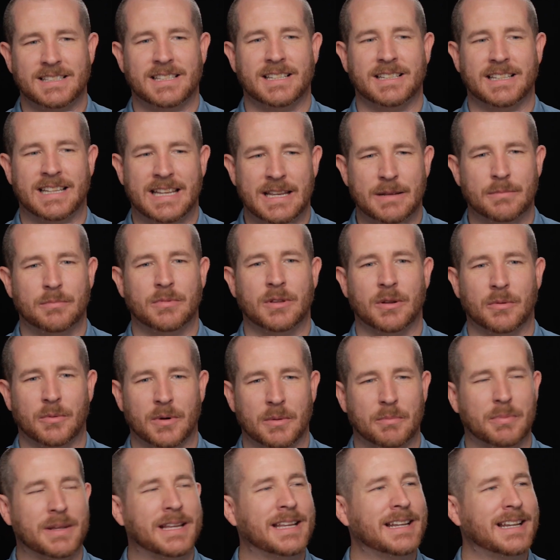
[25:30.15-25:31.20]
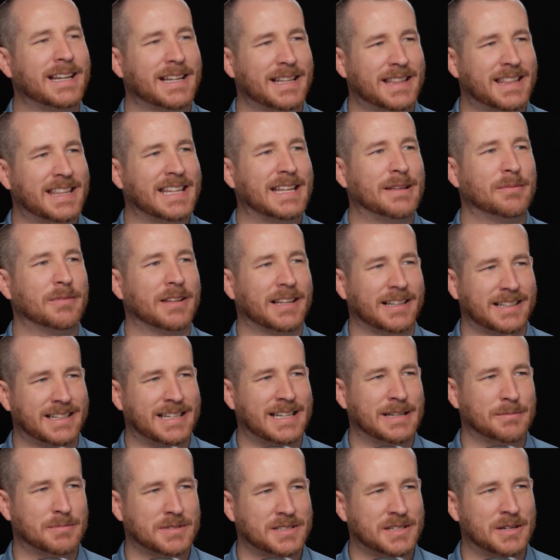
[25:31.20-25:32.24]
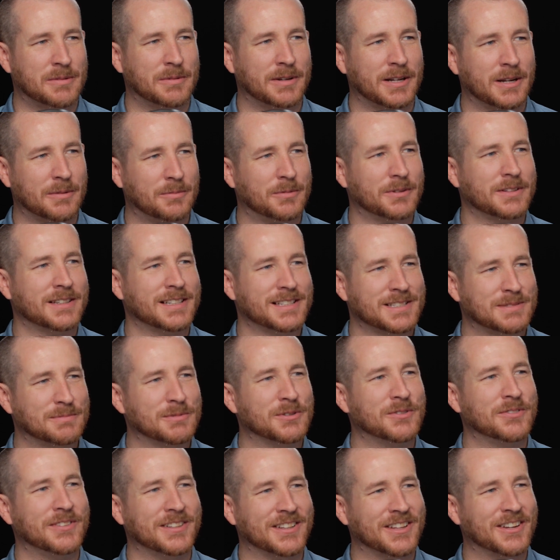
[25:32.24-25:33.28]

the repeating theme that keeps coming up with this movie. Though,